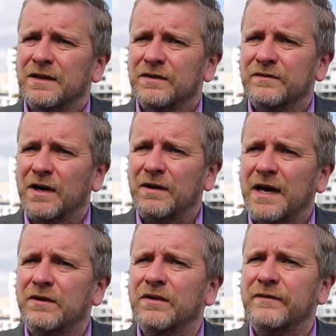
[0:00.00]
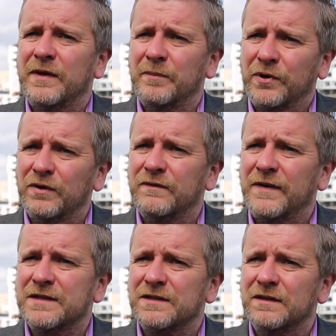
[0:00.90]
the rollout of improved
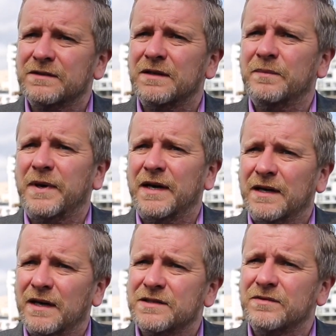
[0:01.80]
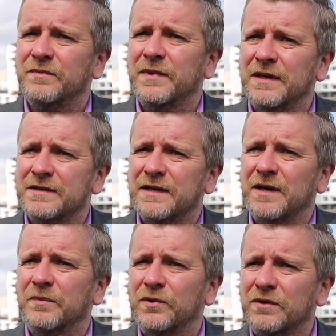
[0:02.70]
vessels and better customer amenity
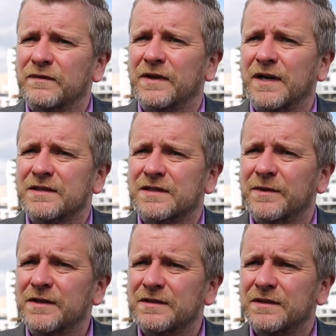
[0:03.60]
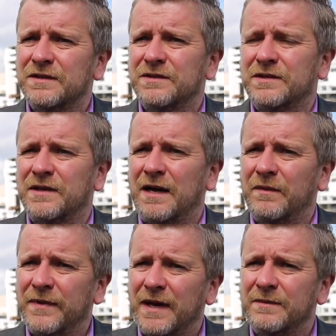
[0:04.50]
on board for customers to
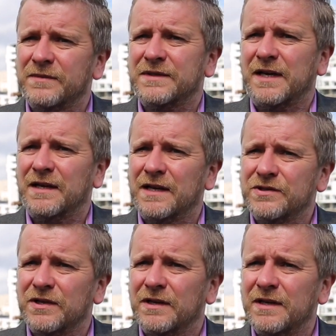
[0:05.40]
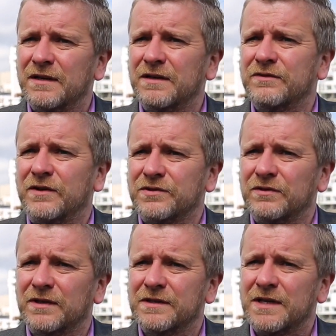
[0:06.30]
help them take their journey across
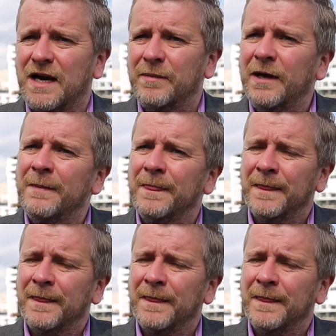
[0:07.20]
Auckland's harbour.